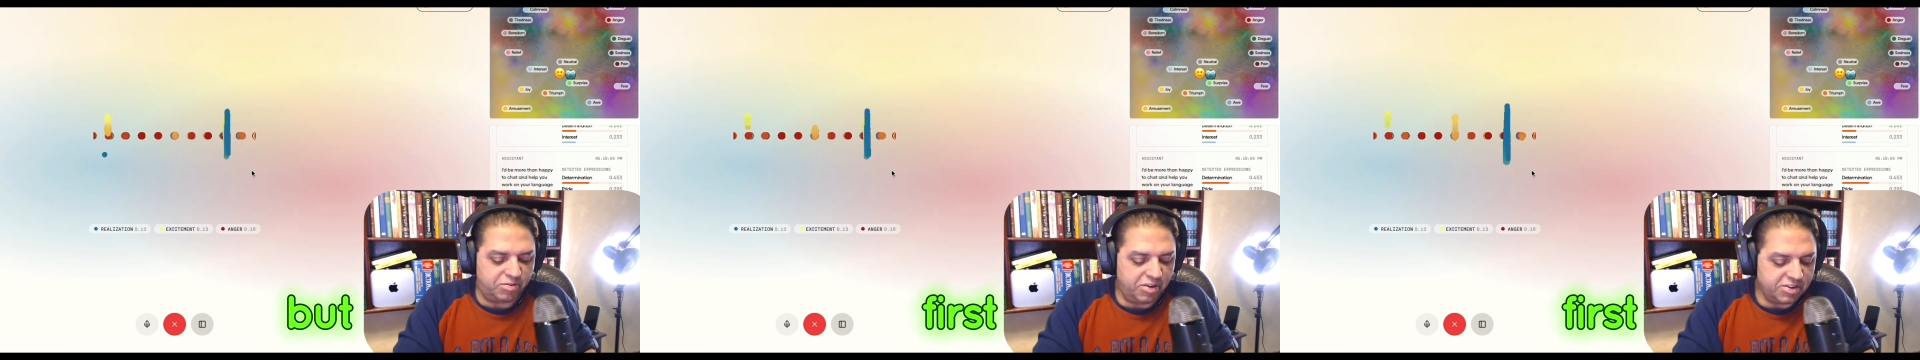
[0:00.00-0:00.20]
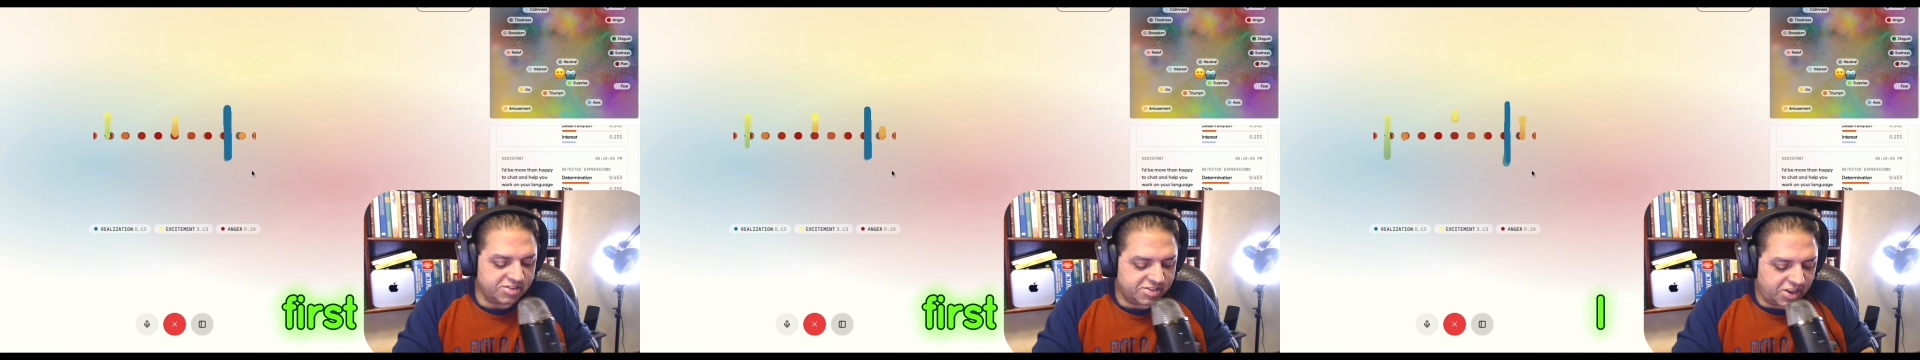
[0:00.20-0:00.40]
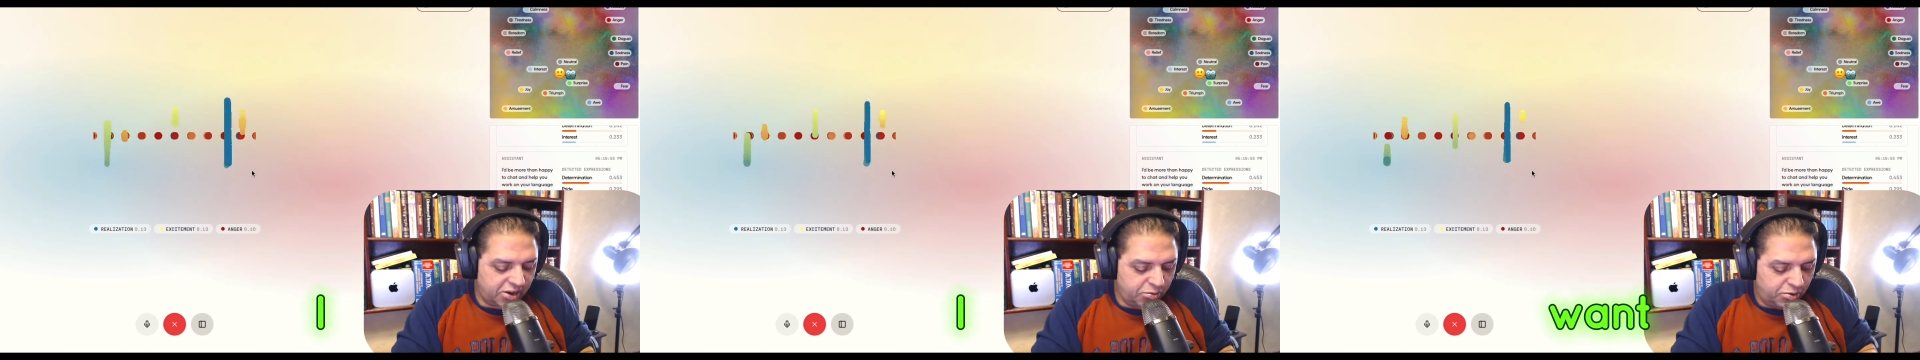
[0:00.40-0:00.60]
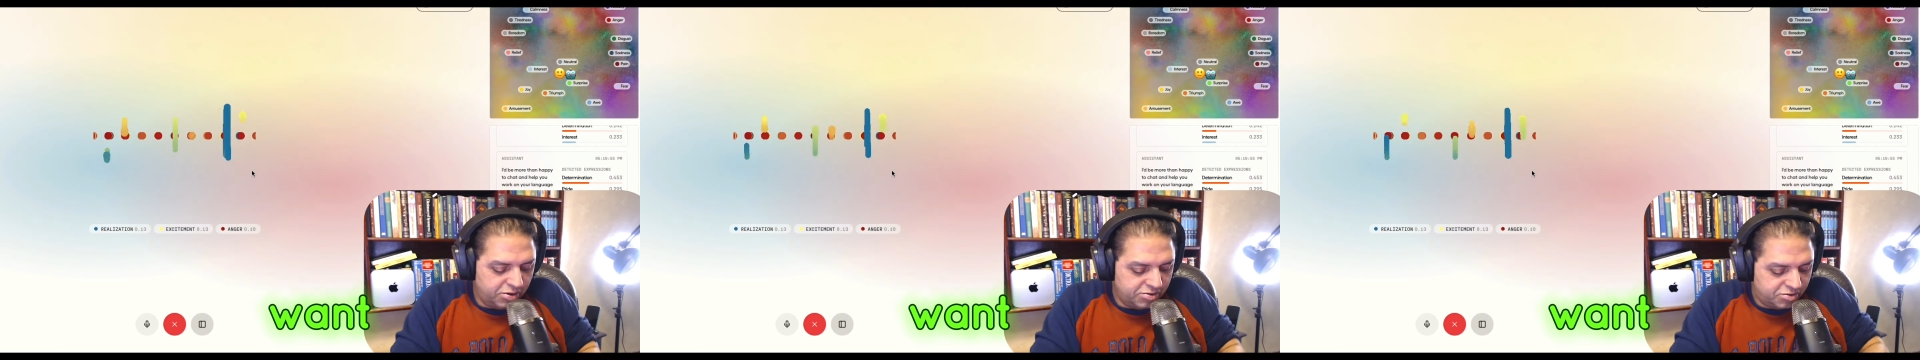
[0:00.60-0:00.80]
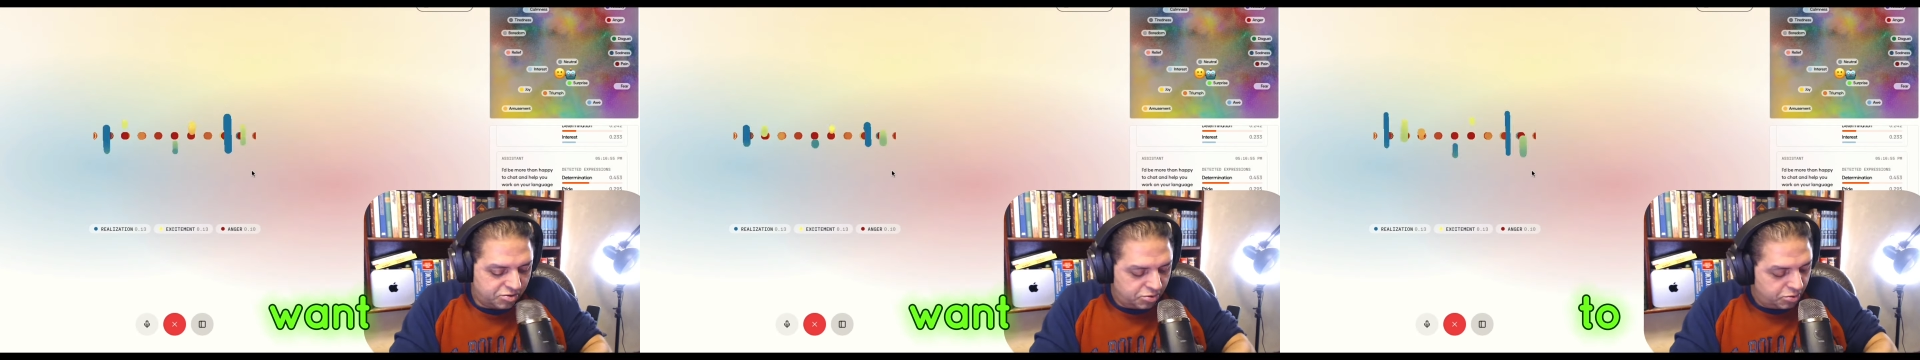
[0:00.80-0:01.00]
First, I
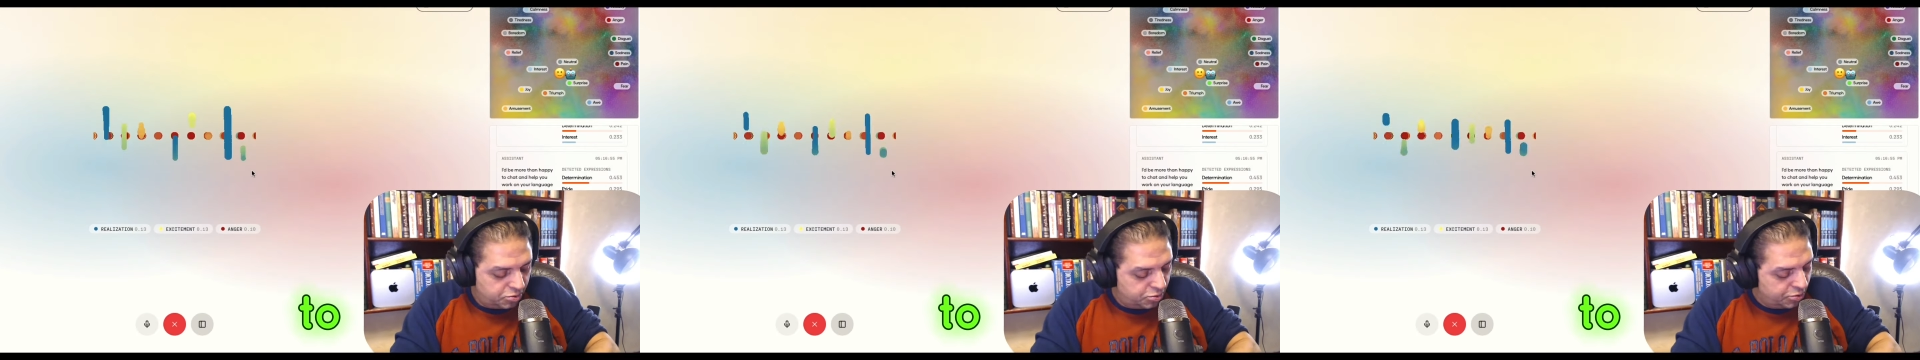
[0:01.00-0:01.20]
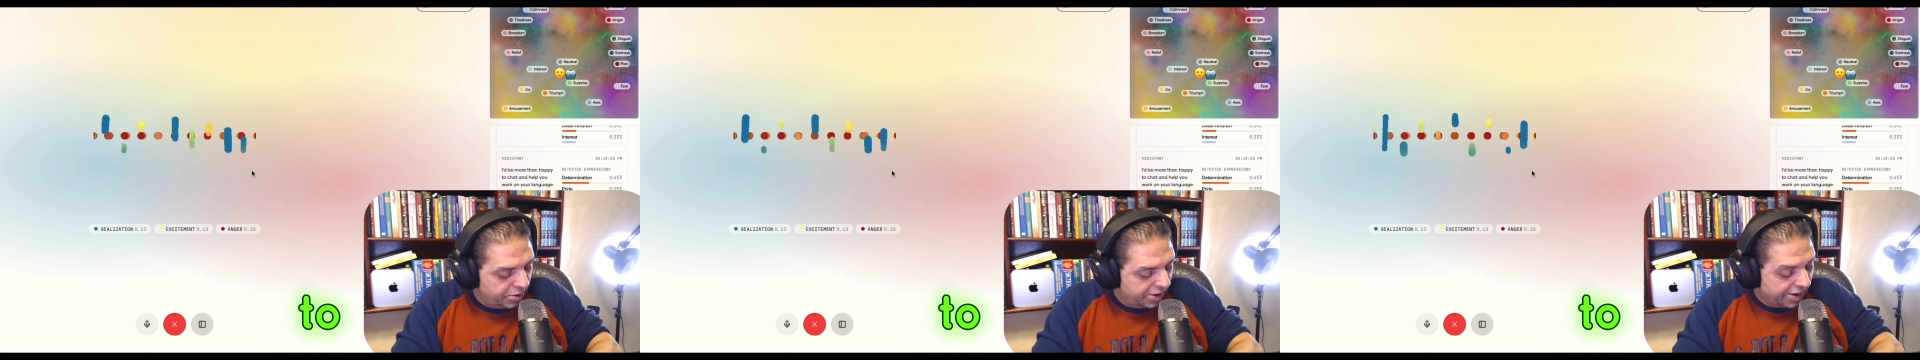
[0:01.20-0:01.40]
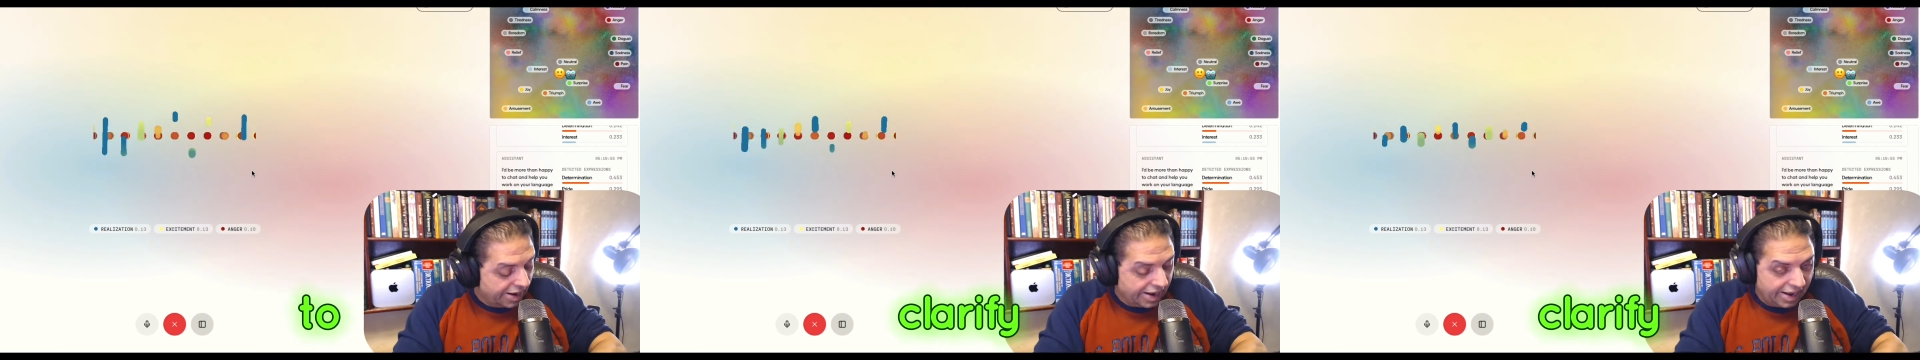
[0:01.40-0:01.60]
want to uh,